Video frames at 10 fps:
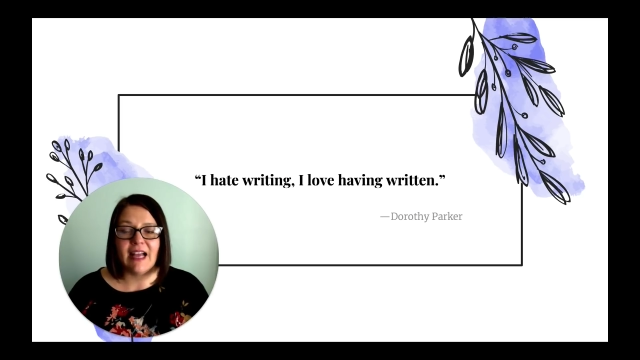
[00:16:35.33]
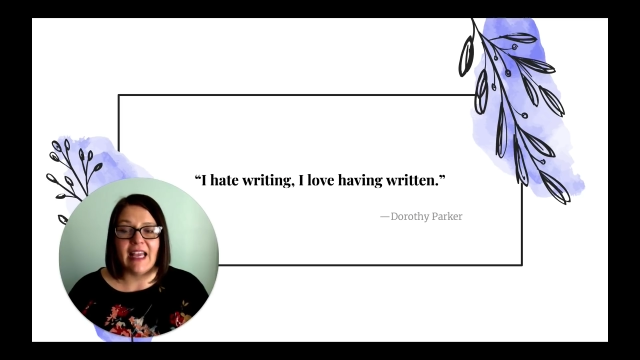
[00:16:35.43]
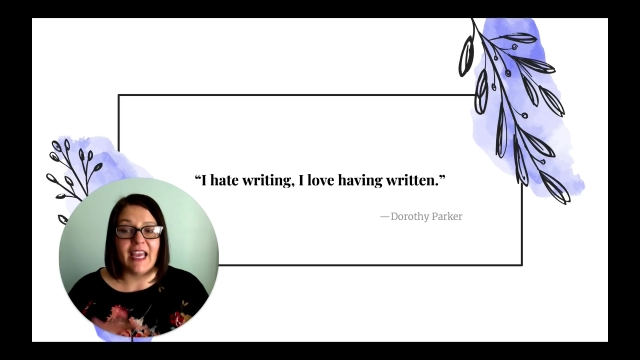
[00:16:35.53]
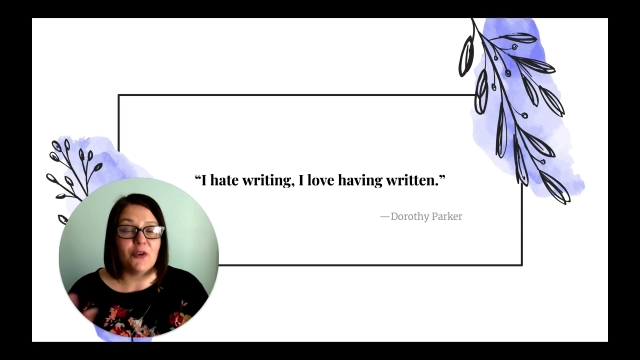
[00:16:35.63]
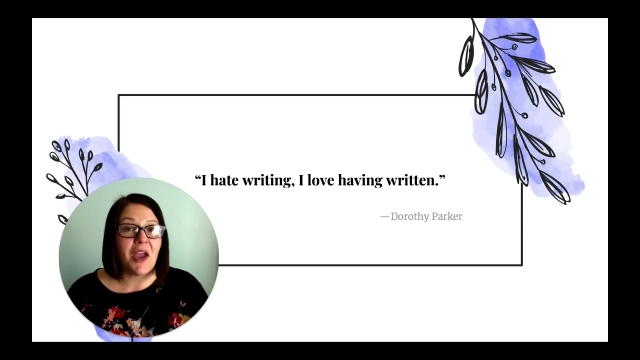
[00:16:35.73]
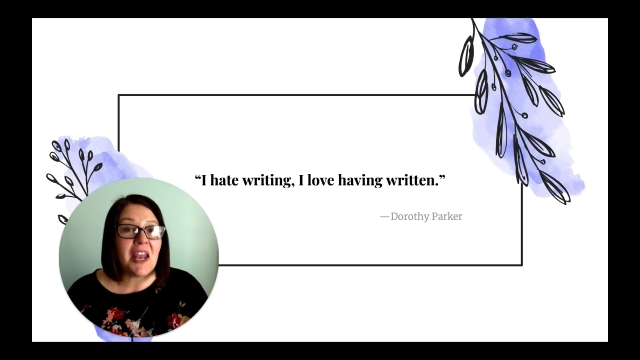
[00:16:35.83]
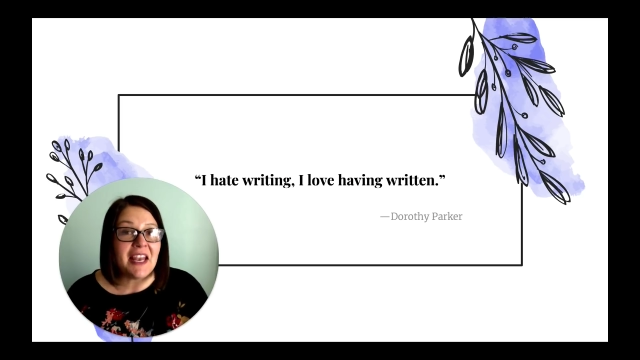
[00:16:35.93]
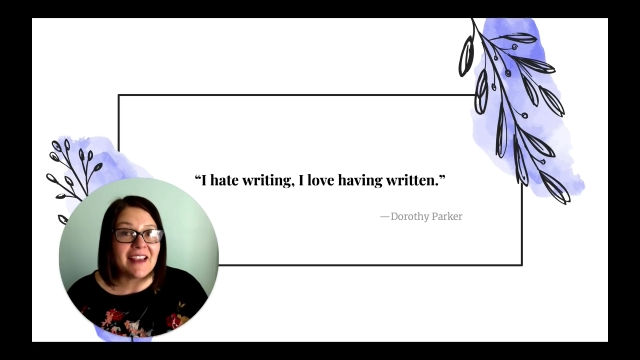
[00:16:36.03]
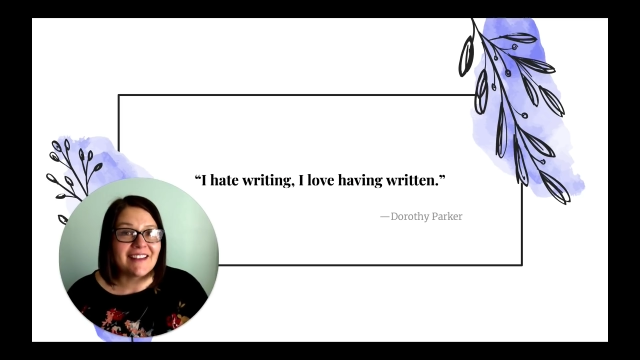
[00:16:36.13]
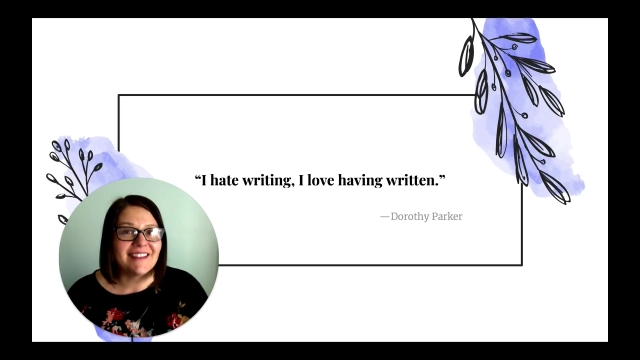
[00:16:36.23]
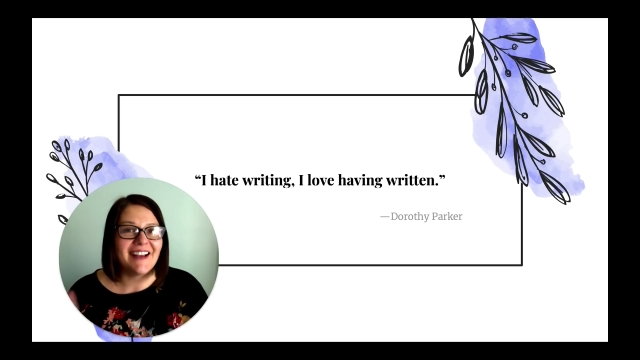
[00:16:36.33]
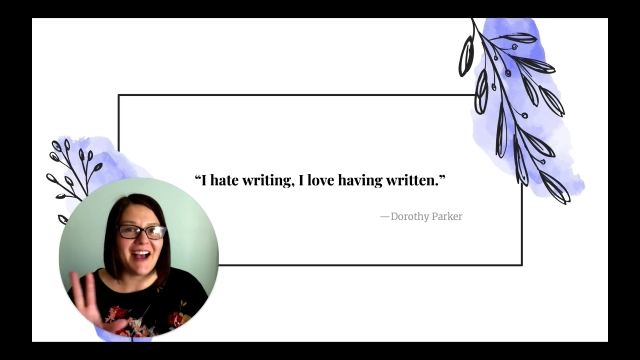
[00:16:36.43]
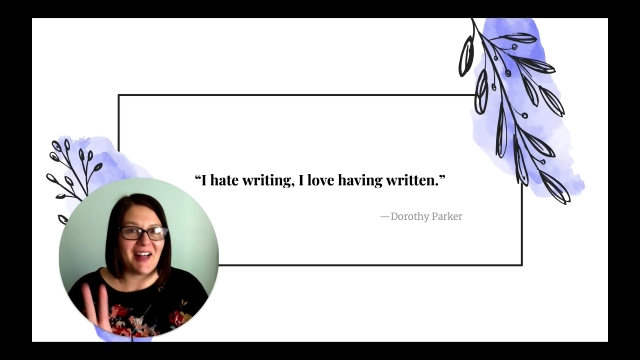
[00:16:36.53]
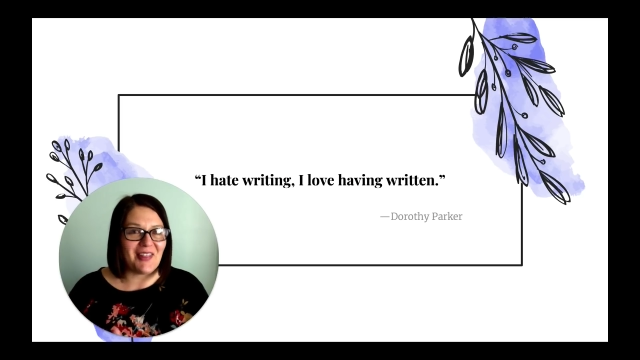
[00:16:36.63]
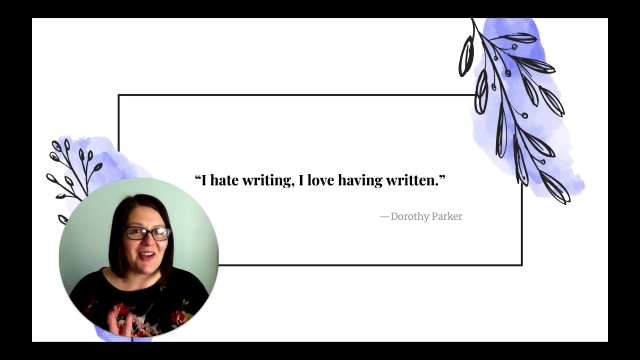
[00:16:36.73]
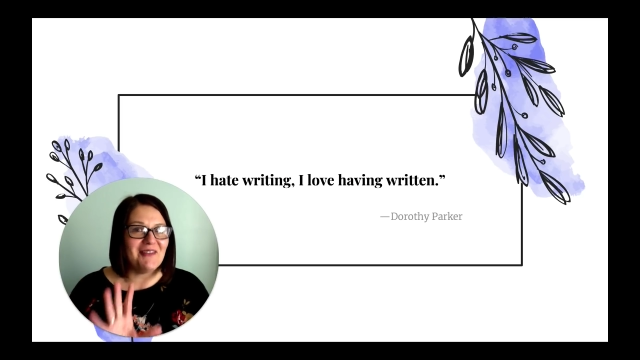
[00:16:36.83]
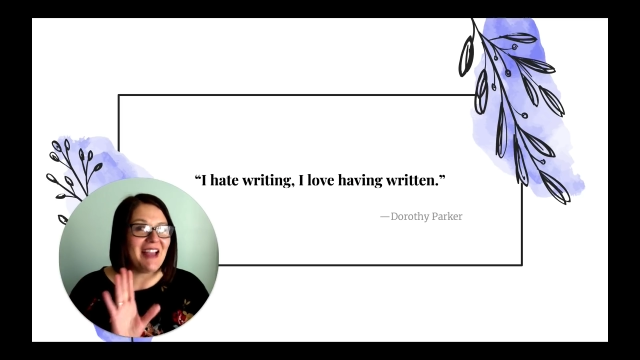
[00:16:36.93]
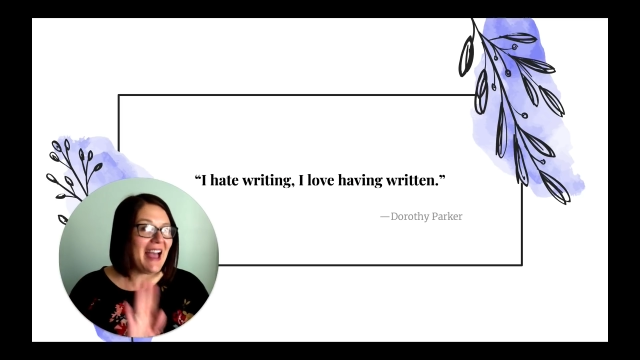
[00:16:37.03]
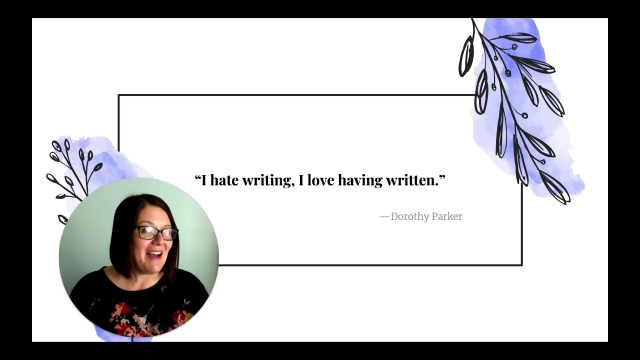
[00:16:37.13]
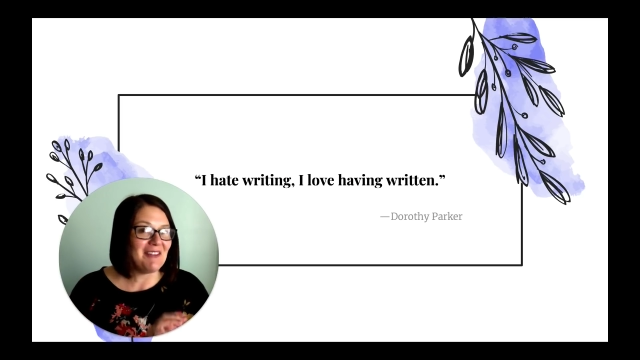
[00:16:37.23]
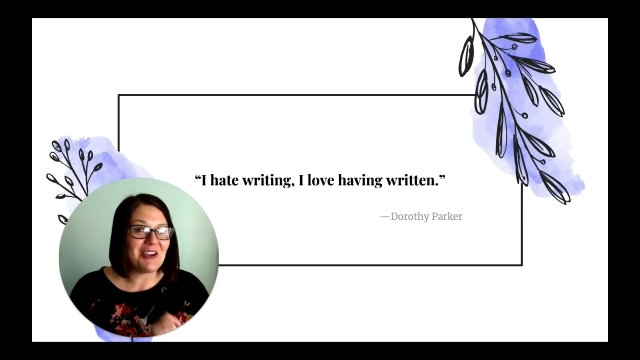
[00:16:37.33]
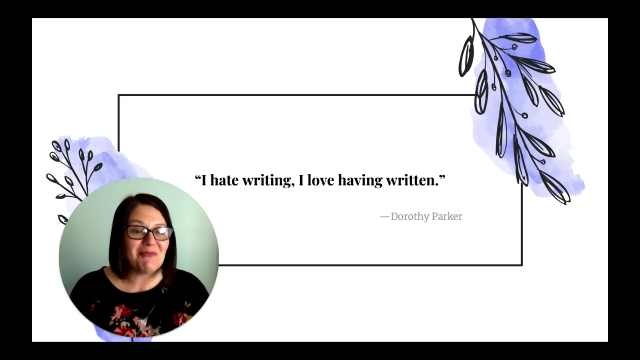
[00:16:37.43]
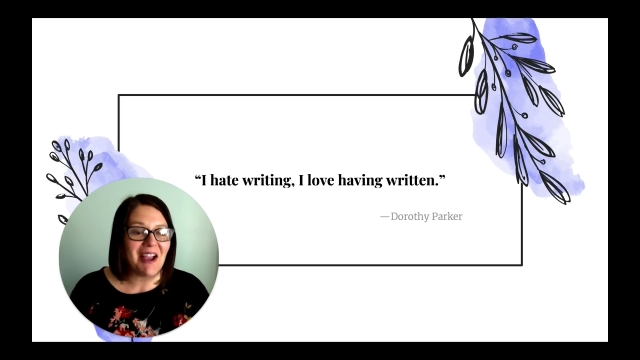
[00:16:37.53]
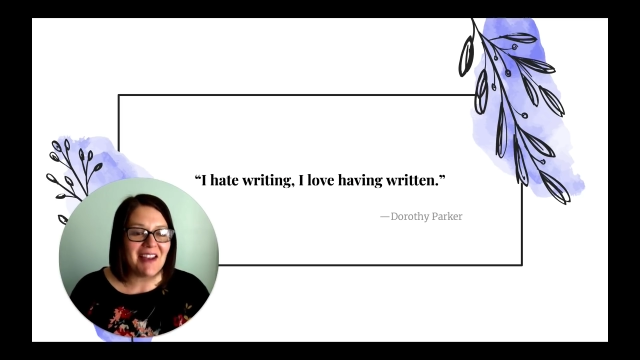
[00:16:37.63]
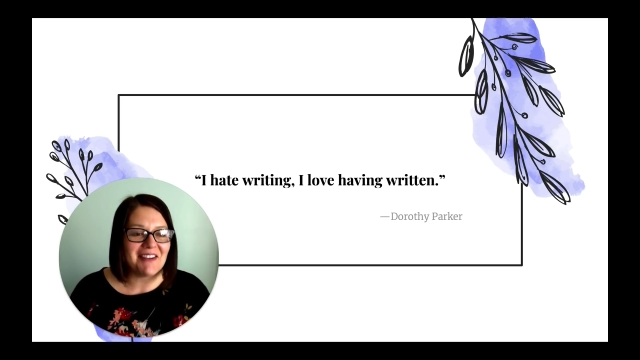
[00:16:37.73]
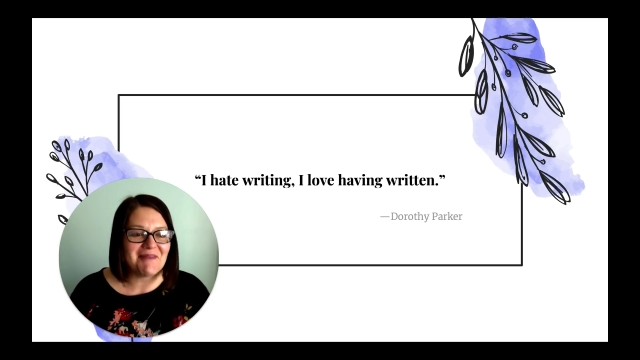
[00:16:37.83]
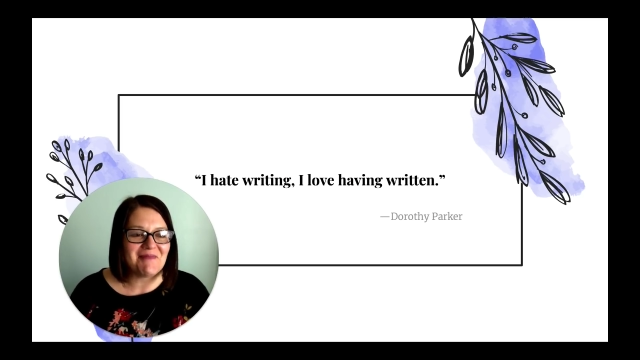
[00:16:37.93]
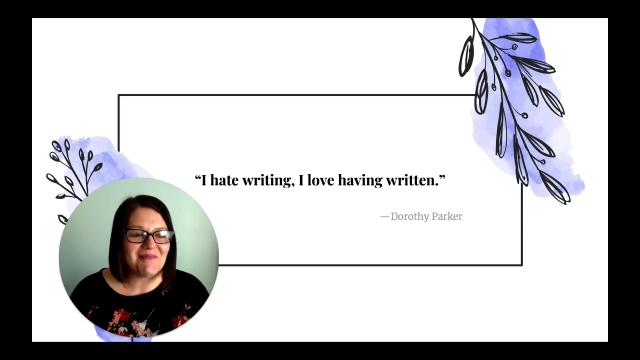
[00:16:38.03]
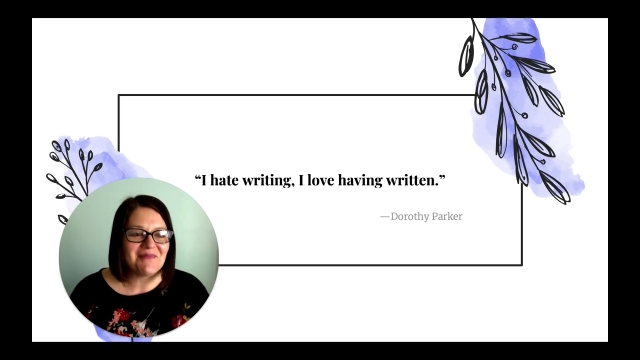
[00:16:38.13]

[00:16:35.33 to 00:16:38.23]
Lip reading: I hate running. I love having run.